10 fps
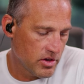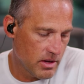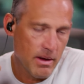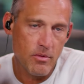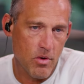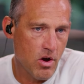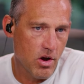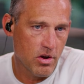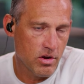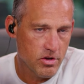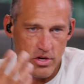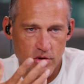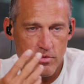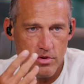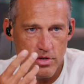am I wrong? Do
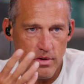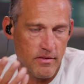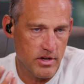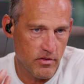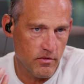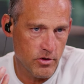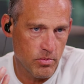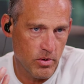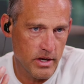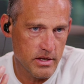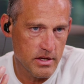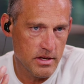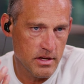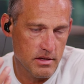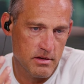you do you have a different viewpoint?
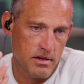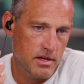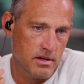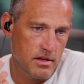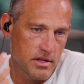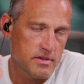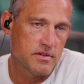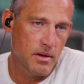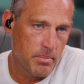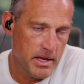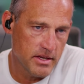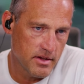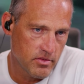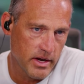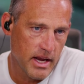Uh, this is an
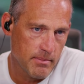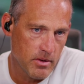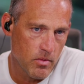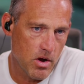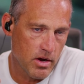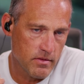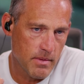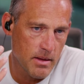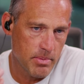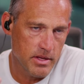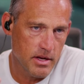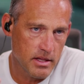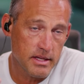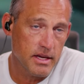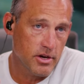opinion, so I can't be wrong. It's my opinion. I'd
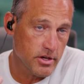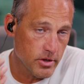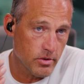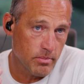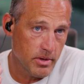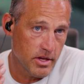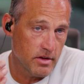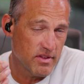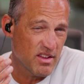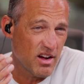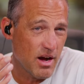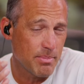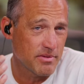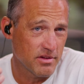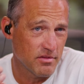like to hear your opinion if it's
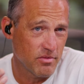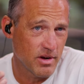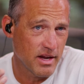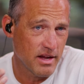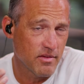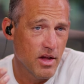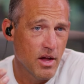opposite of what I have.